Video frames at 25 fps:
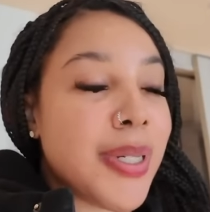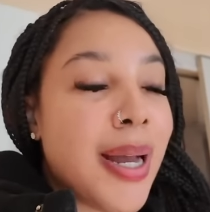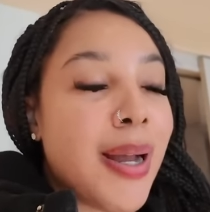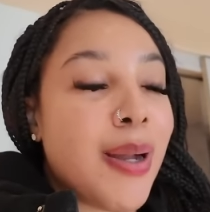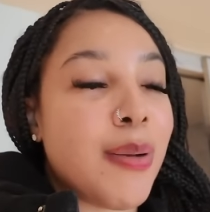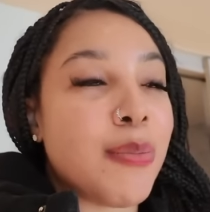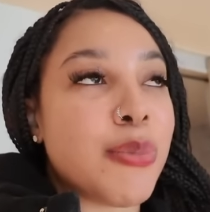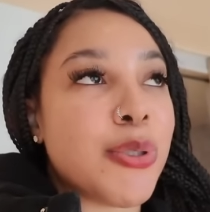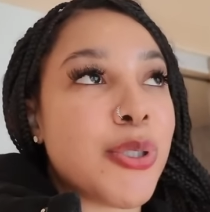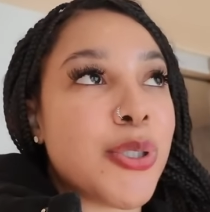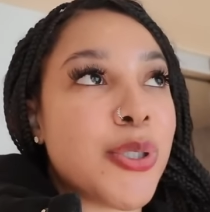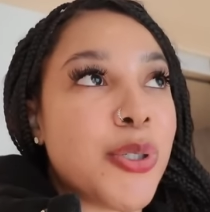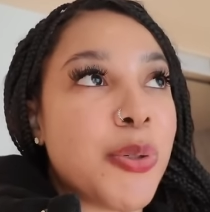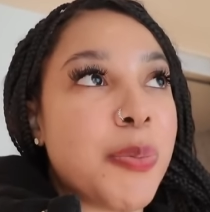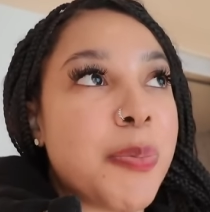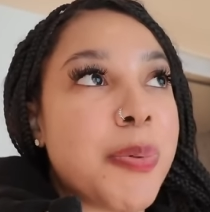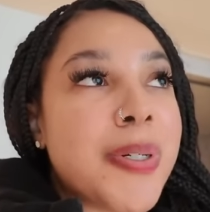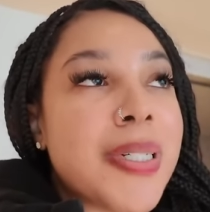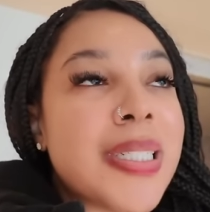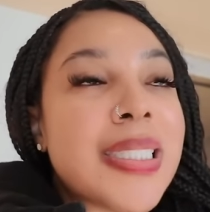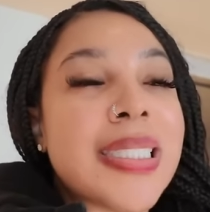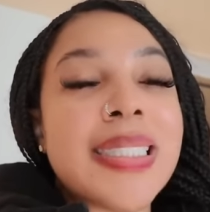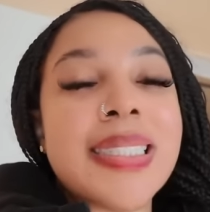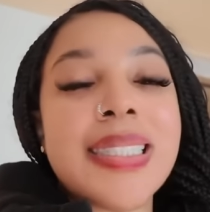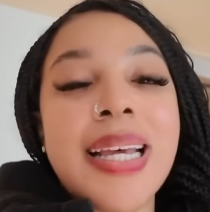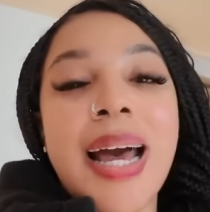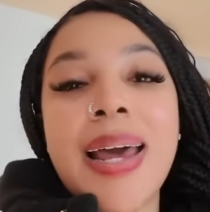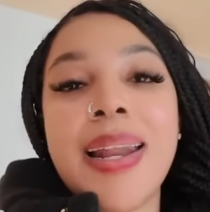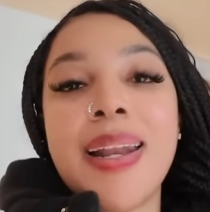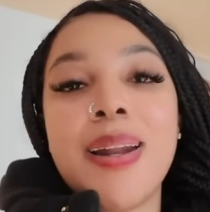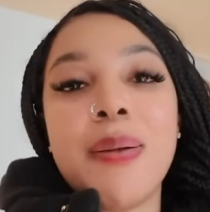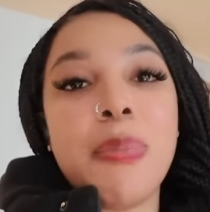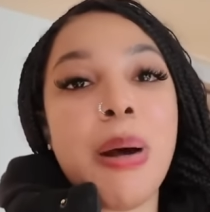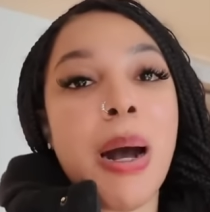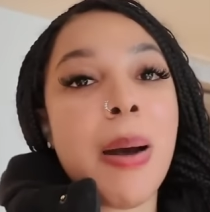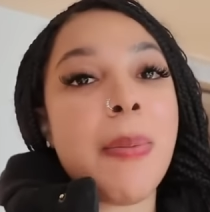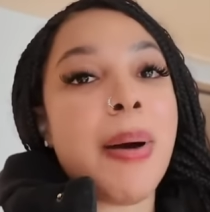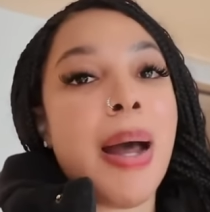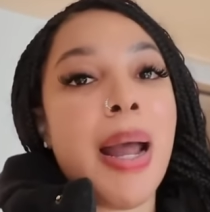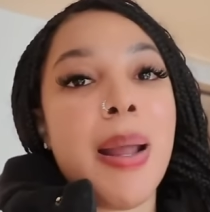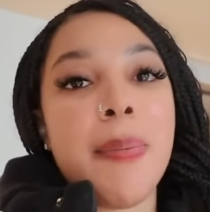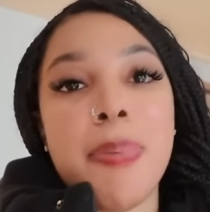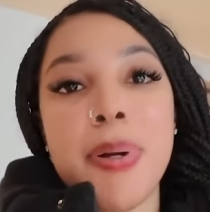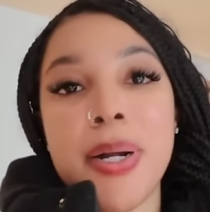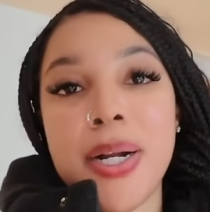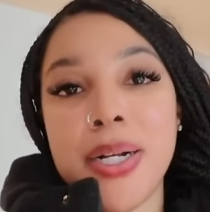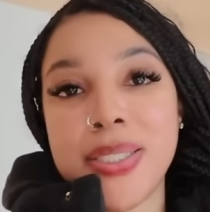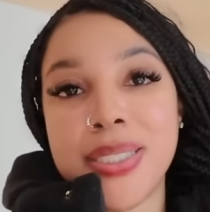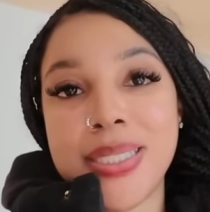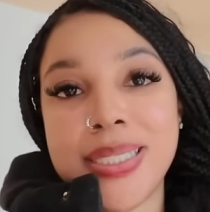I'm super excited about my
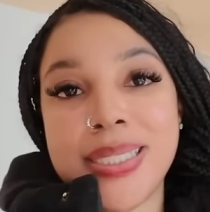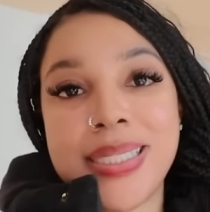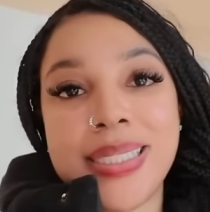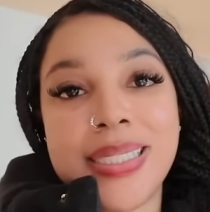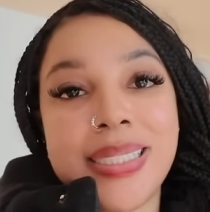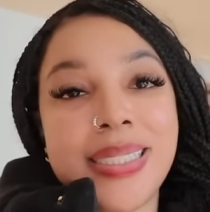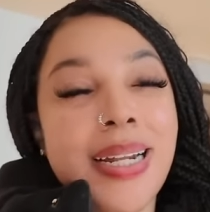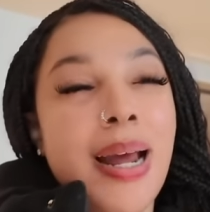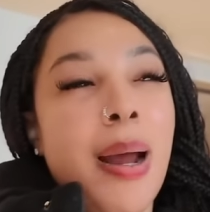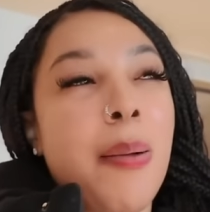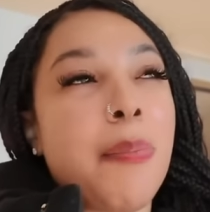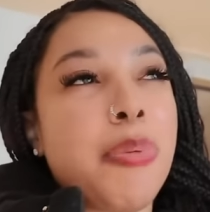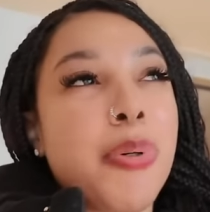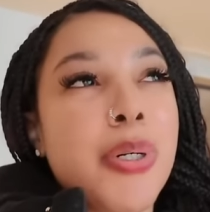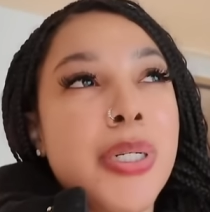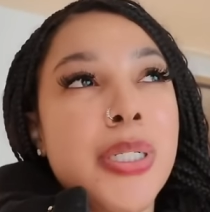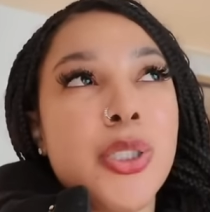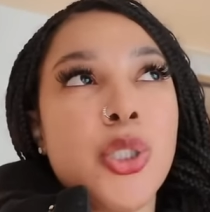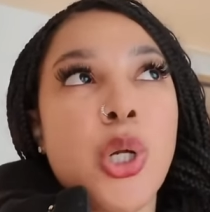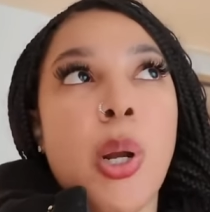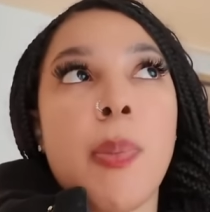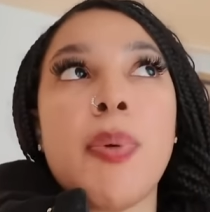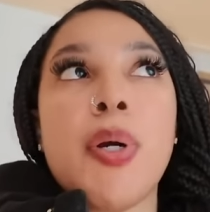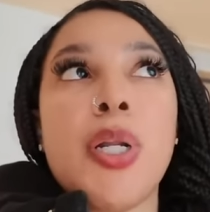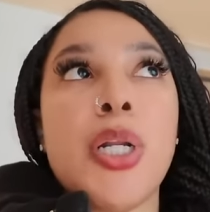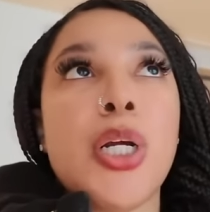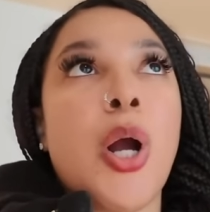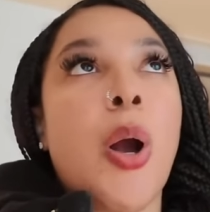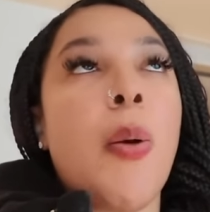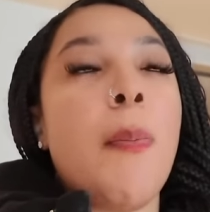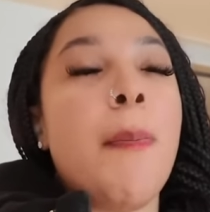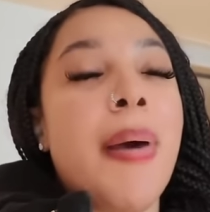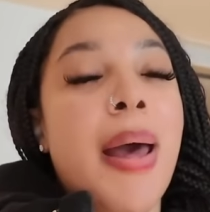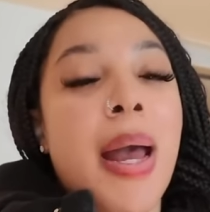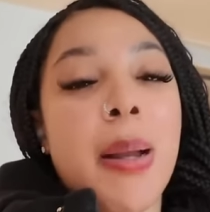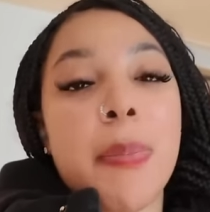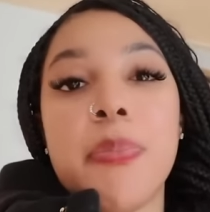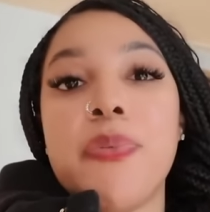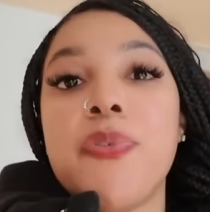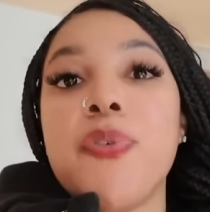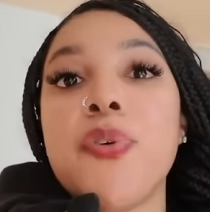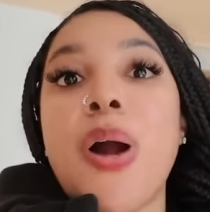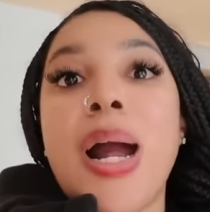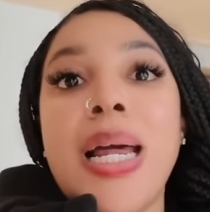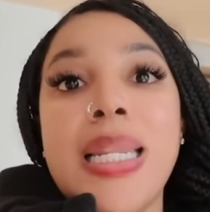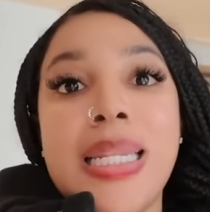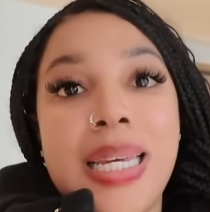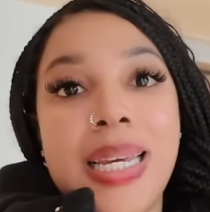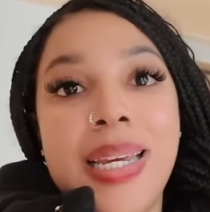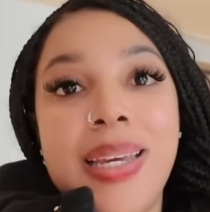purchases, and I'm pretty sure I'm gonna go back
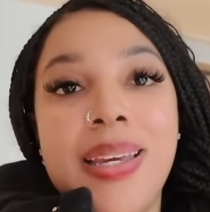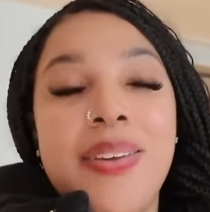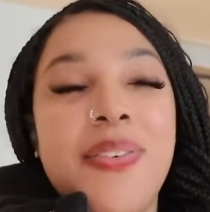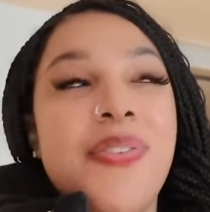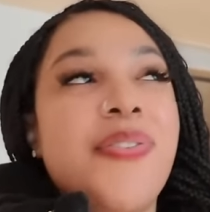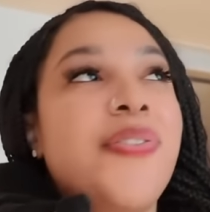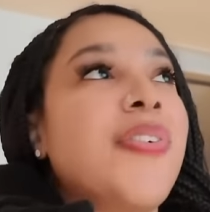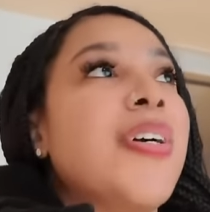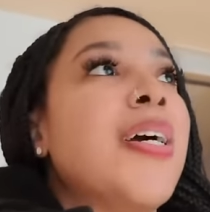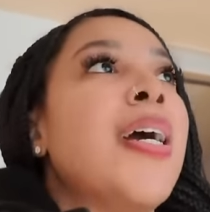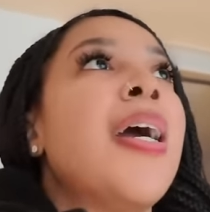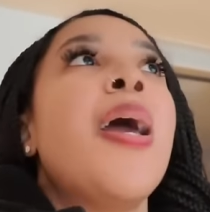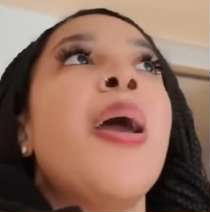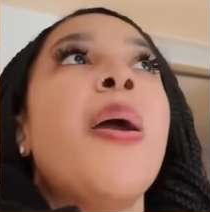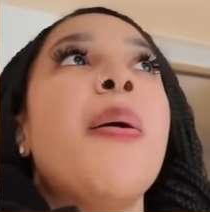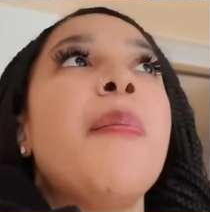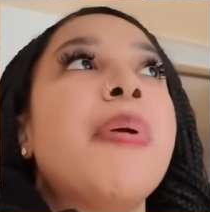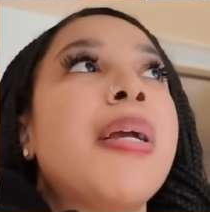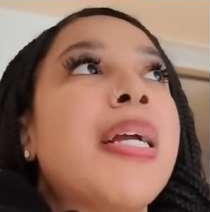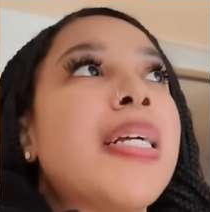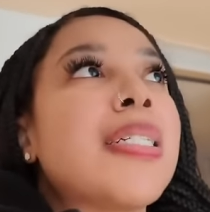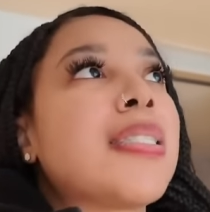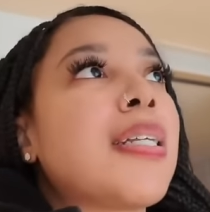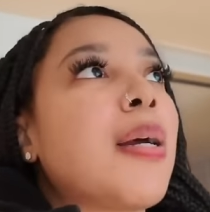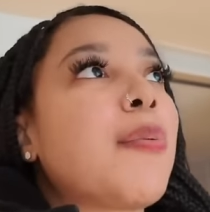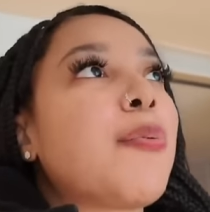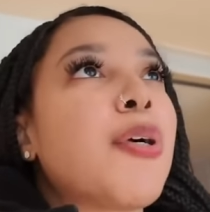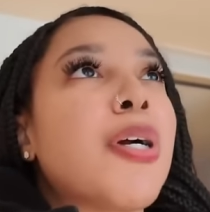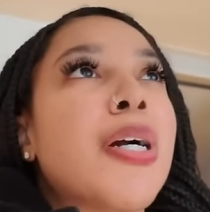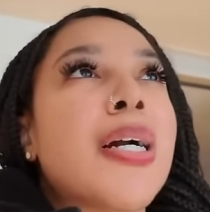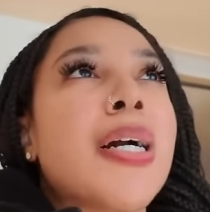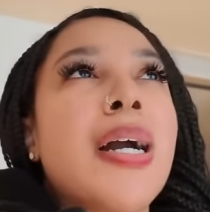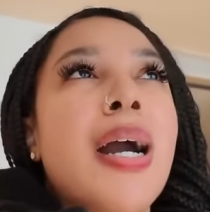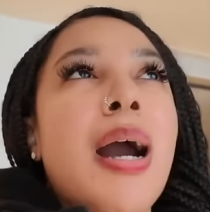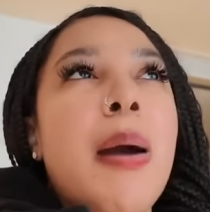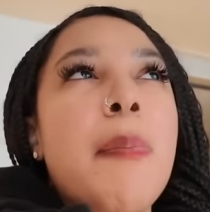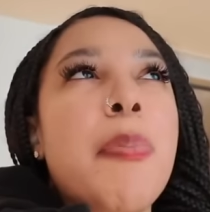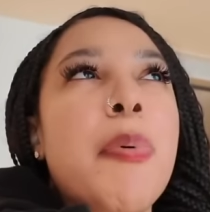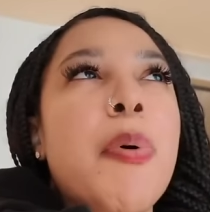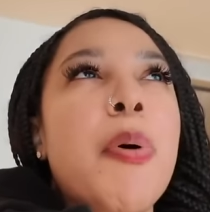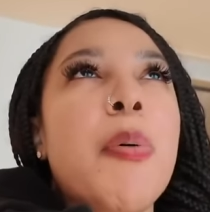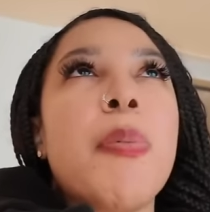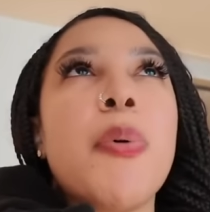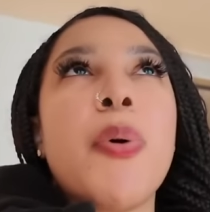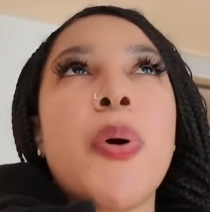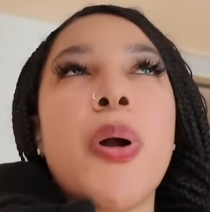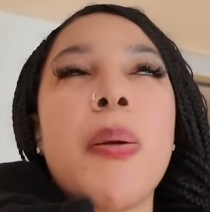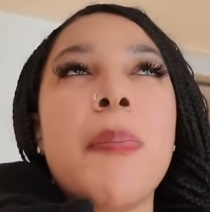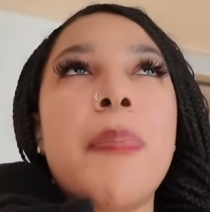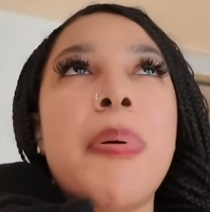before I leave because there were a couple
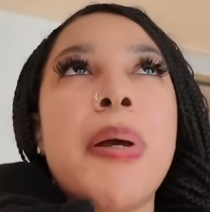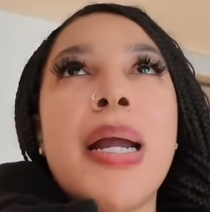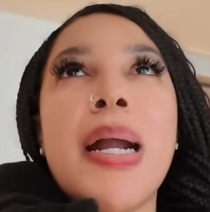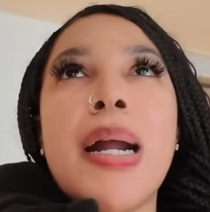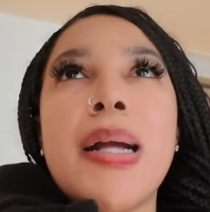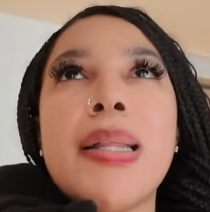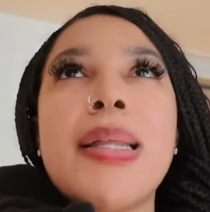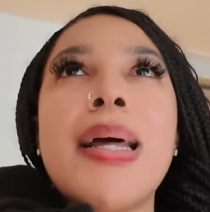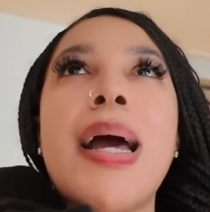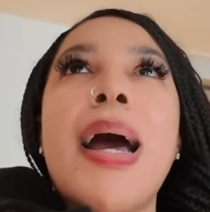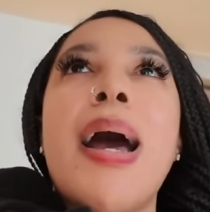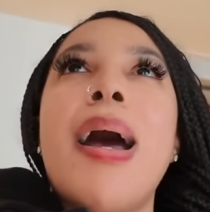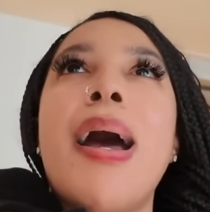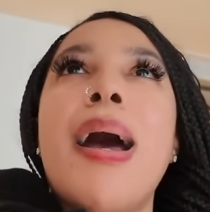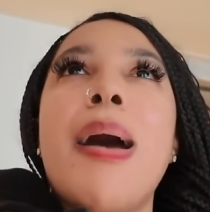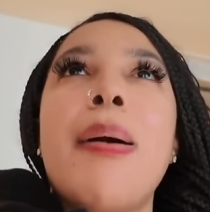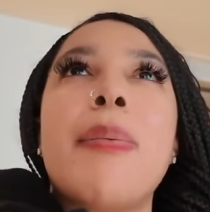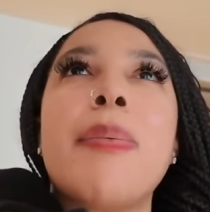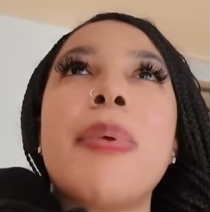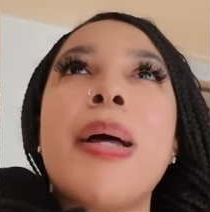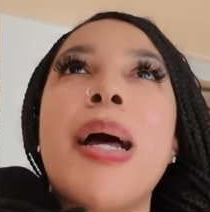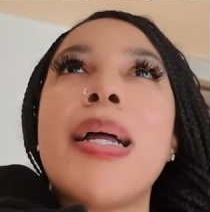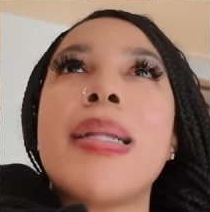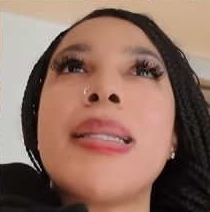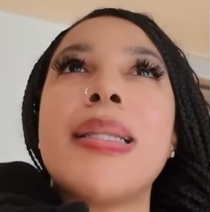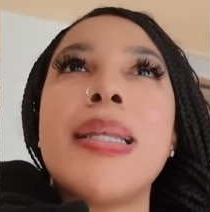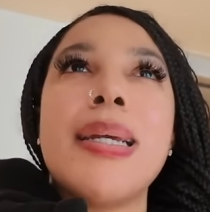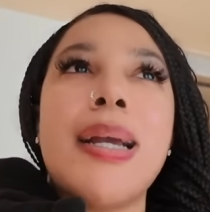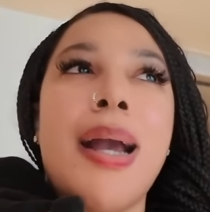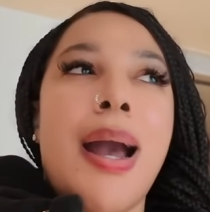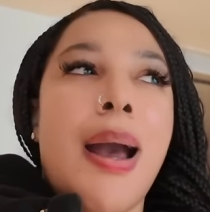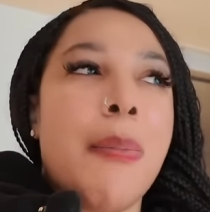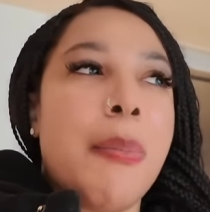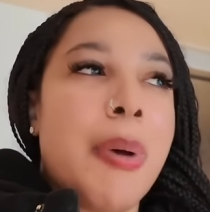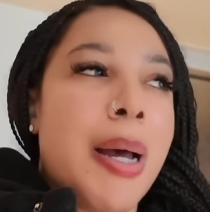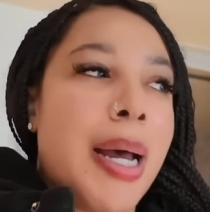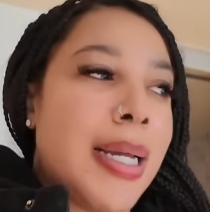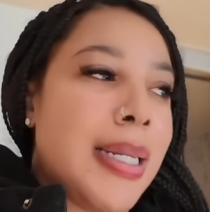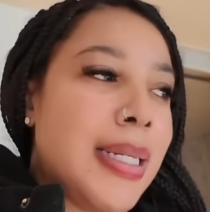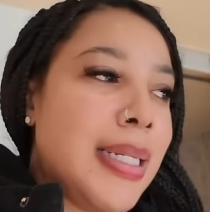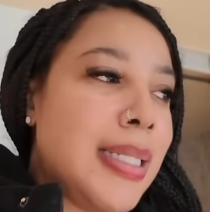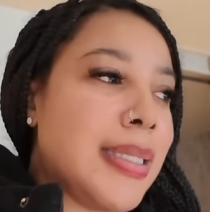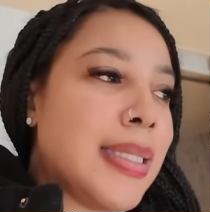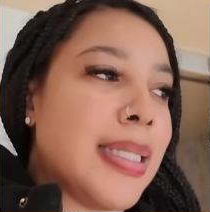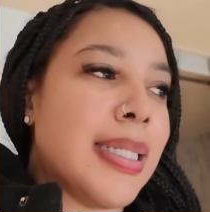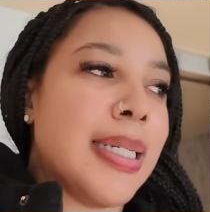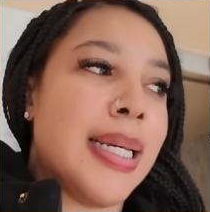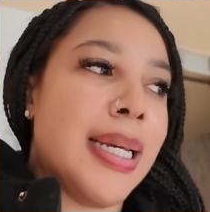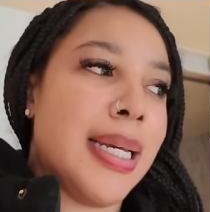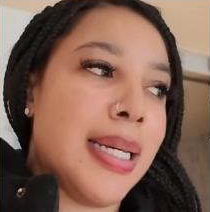more pair that I think I might
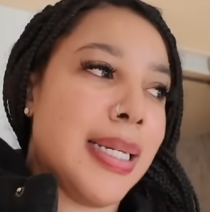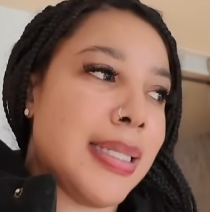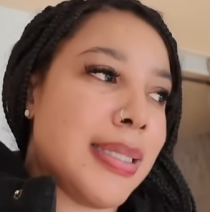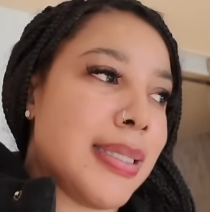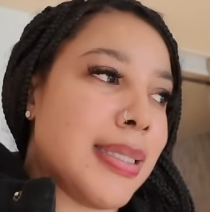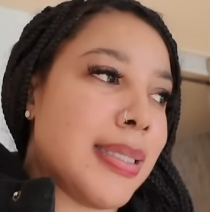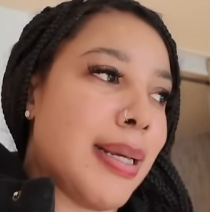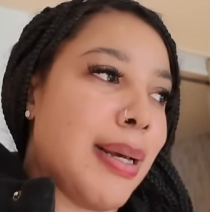need to get.